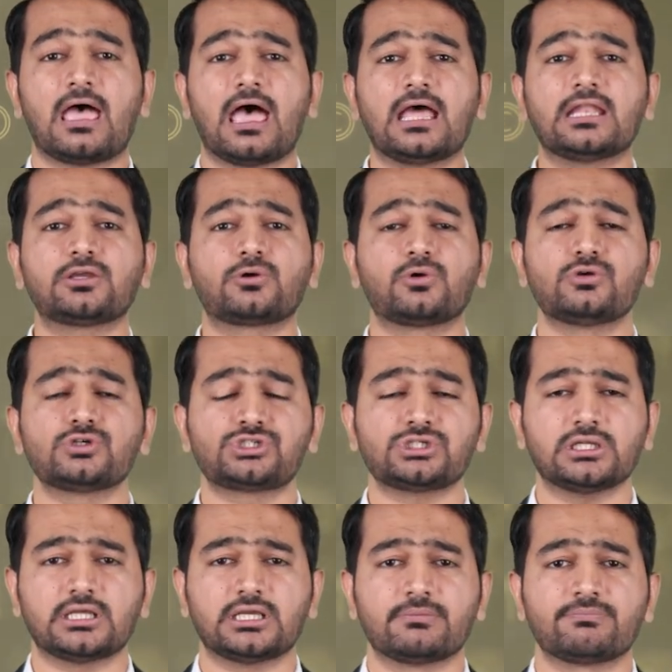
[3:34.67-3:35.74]
and
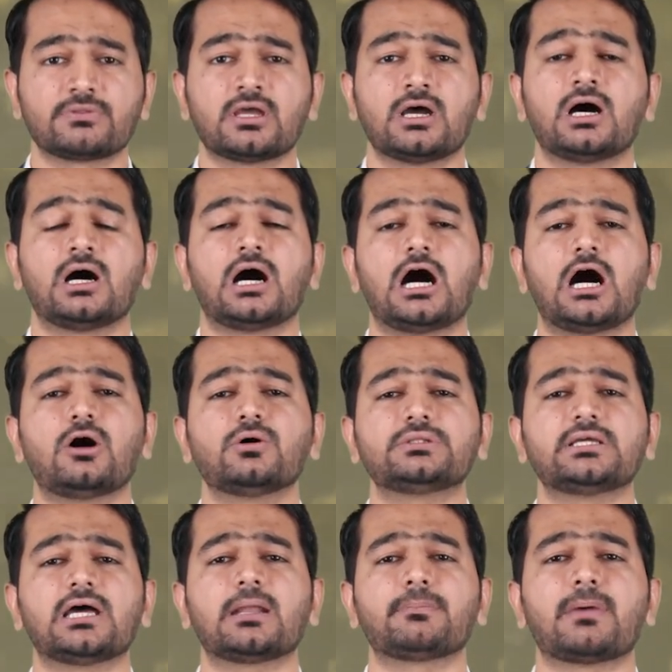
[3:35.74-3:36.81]
crucially how
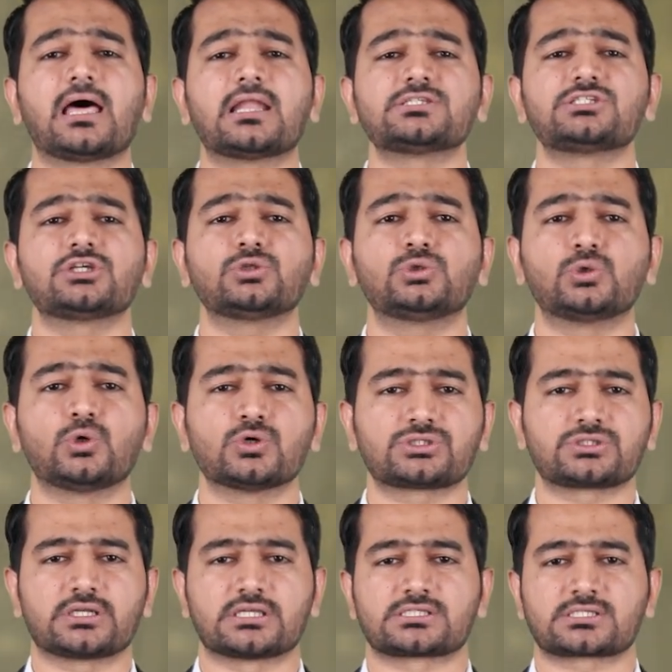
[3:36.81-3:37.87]
they are managing
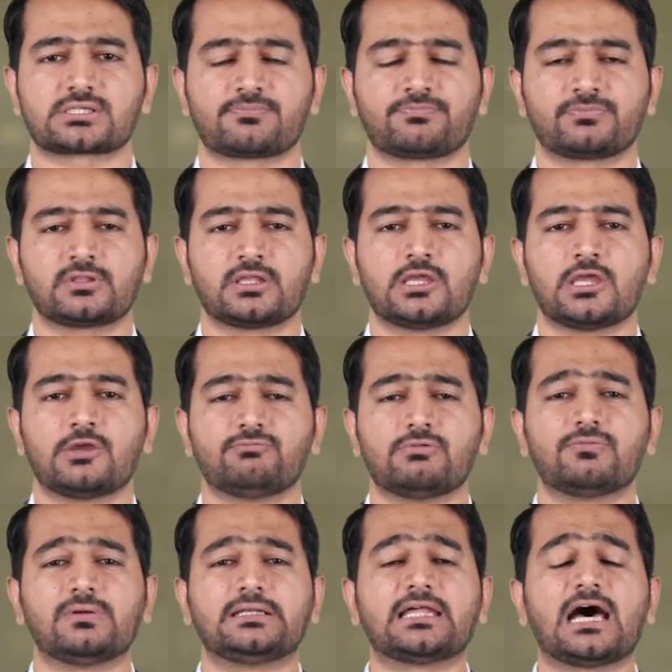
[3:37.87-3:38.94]
those risks. We
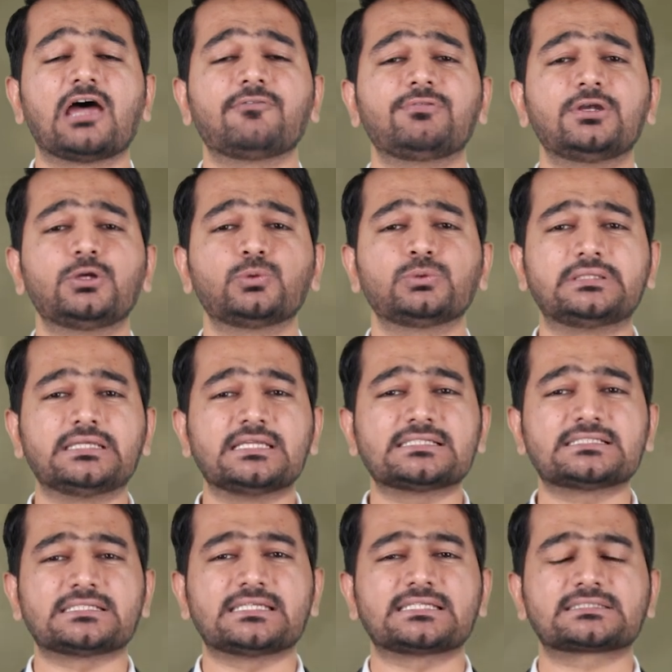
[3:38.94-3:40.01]
will dive into
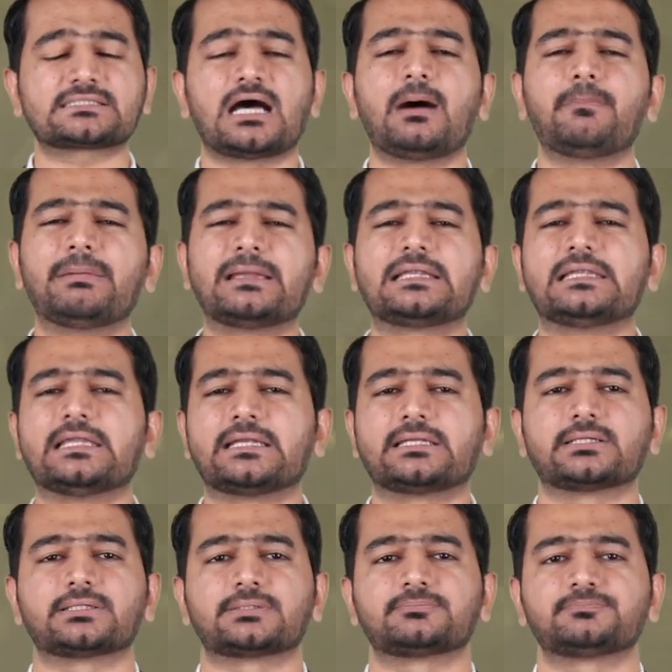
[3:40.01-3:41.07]
these risks a bit
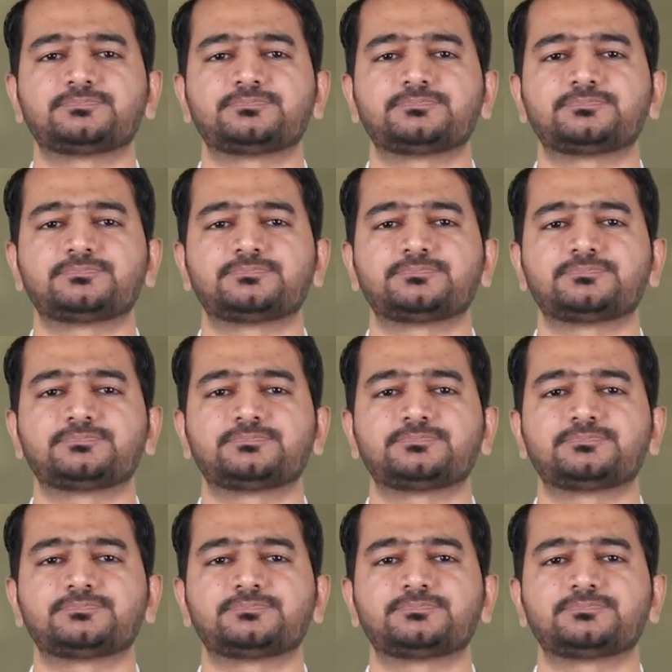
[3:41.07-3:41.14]
later.